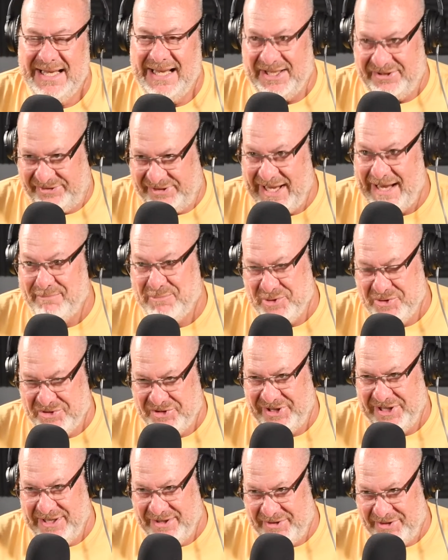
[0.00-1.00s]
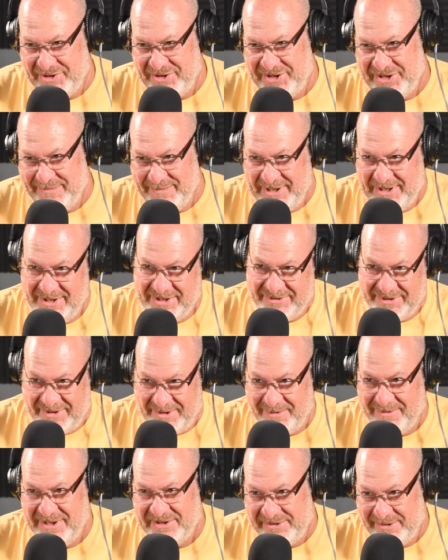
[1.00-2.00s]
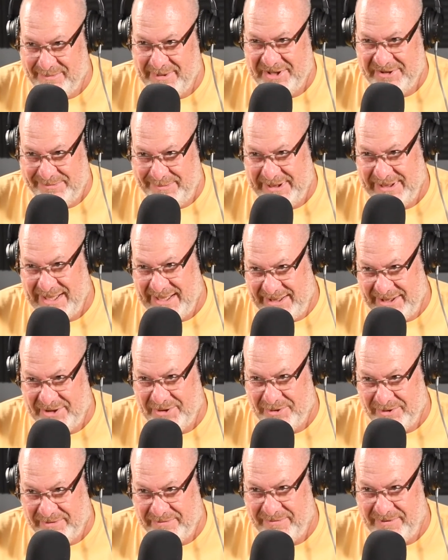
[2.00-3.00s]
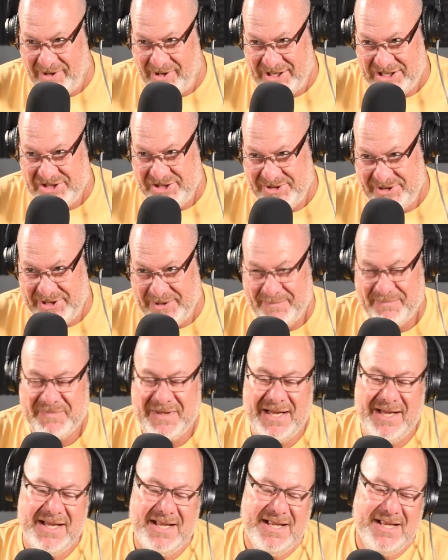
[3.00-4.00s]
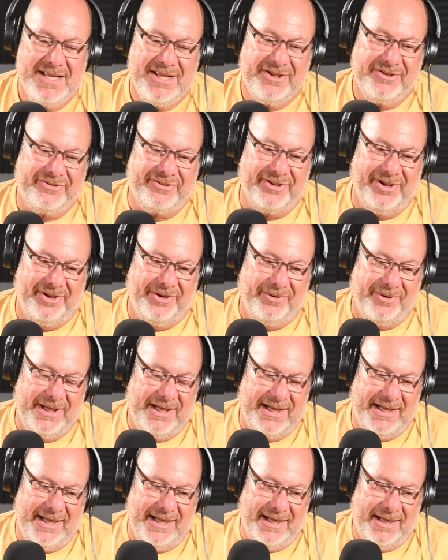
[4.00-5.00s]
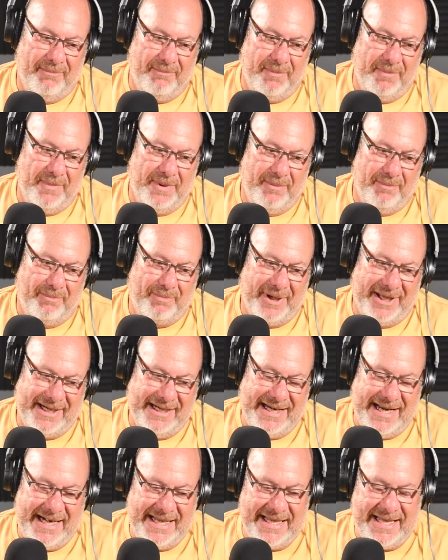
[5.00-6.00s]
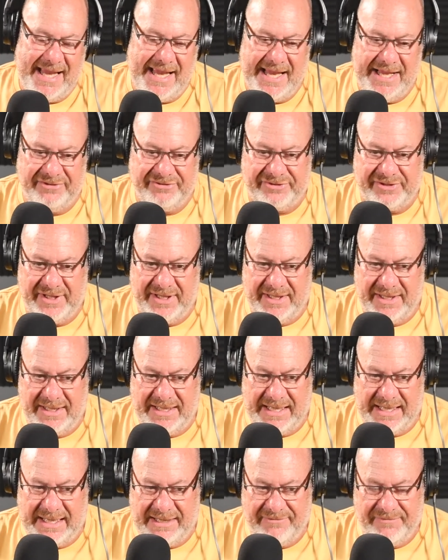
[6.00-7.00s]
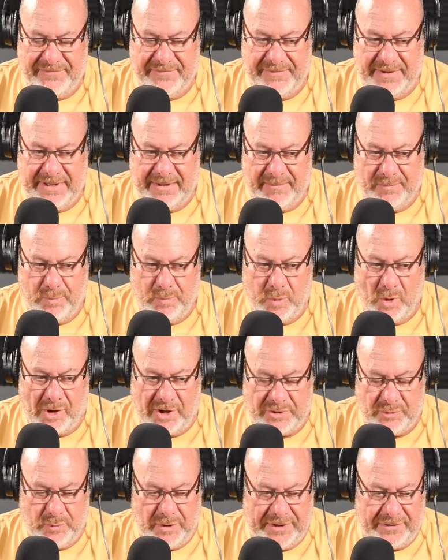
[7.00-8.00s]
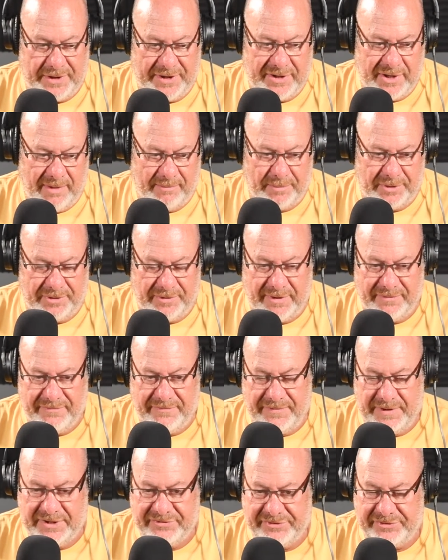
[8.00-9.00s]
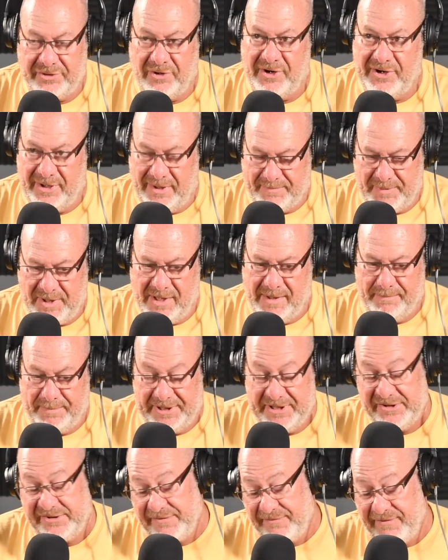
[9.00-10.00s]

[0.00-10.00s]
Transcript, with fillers: I stop usually at thirty because otherwise it makes me like an old fart, you know. so, um, but in any case, uh, I've uh, worked with a number of uh, startup companies.